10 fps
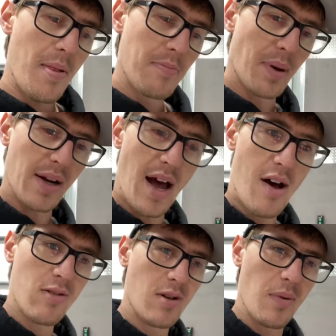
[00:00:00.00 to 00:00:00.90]
But
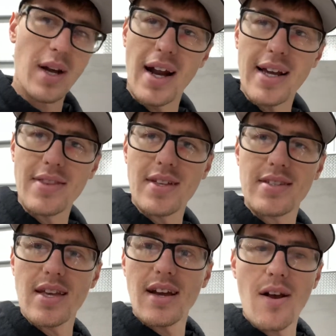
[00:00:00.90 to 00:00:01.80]
now we got to get
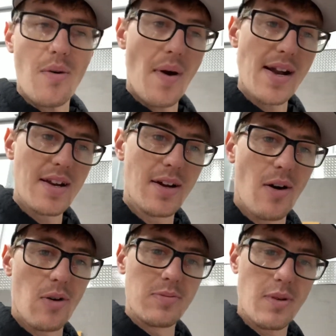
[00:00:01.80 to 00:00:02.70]
this thing ready to go.